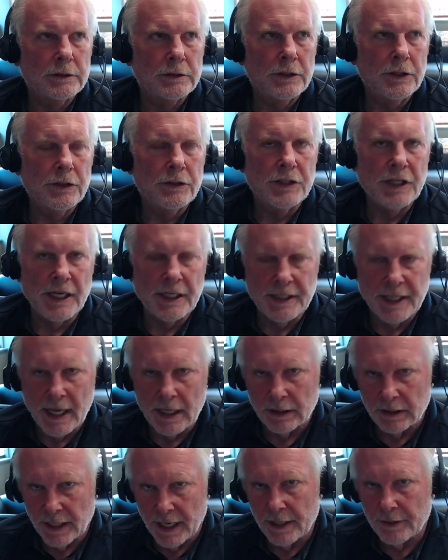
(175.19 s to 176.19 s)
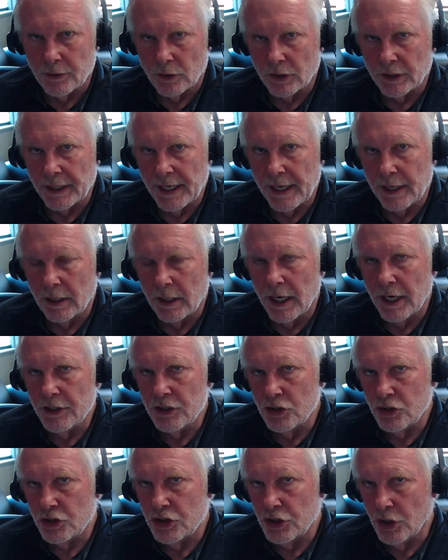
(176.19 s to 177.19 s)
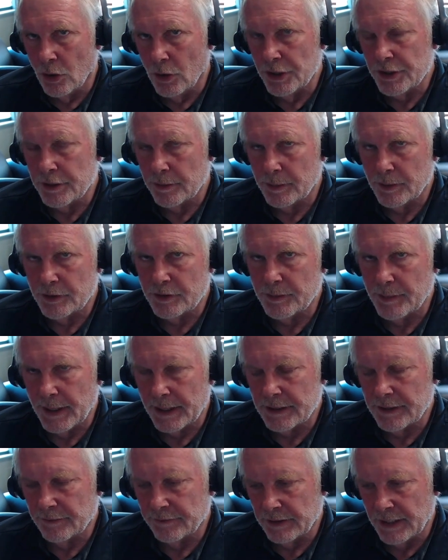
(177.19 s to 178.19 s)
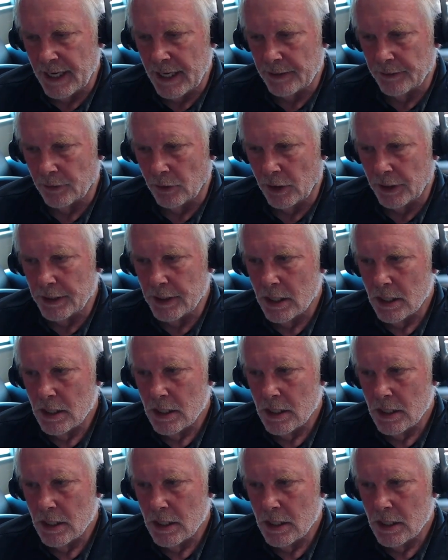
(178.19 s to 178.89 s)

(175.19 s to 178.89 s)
you take that landlord letter and you show it to prospective landlord